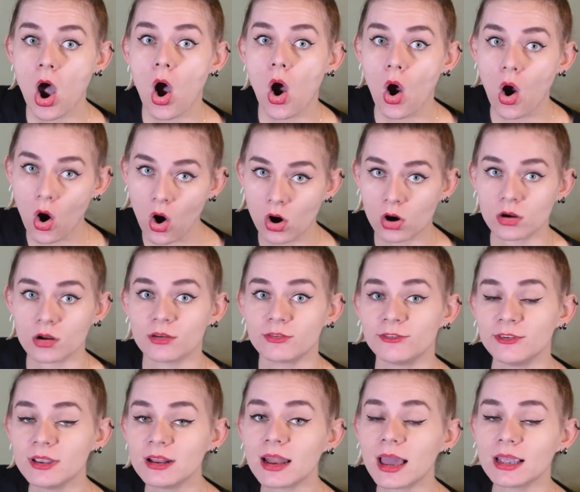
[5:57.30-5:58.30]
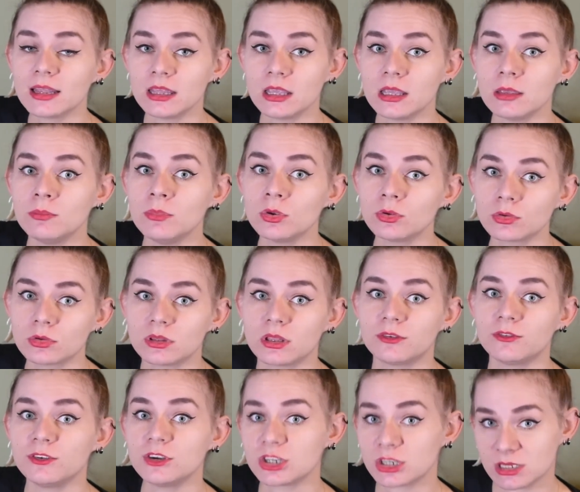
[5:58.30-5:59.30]
or feline
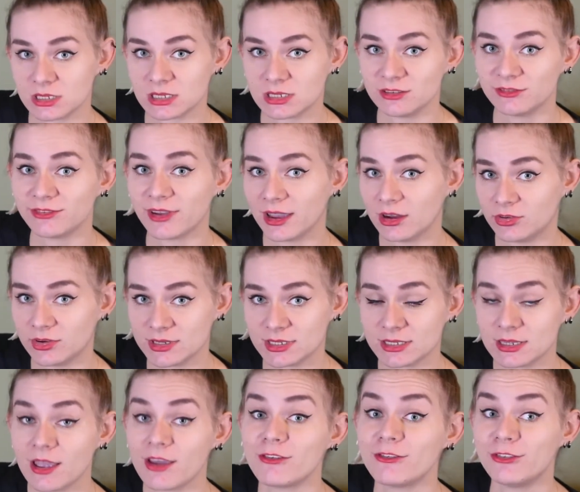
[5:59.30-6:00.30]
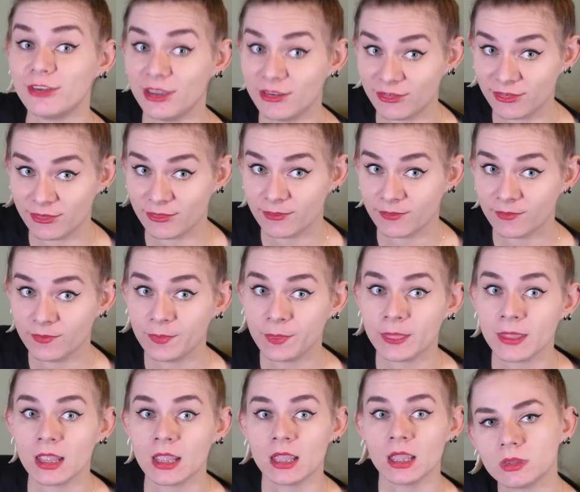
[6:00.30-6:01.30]
immunodeficiency virus, FIV.
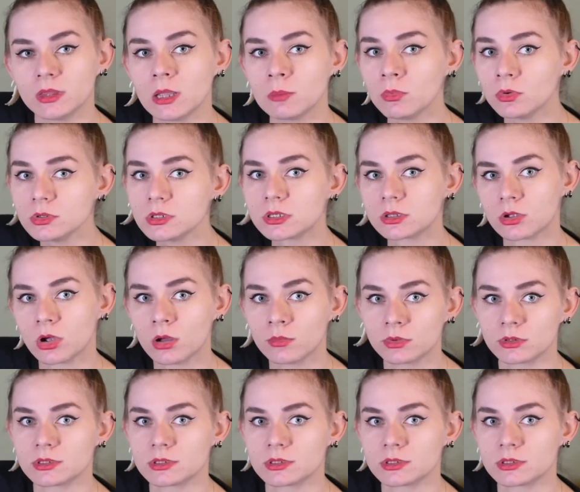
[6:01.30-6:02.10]
The most common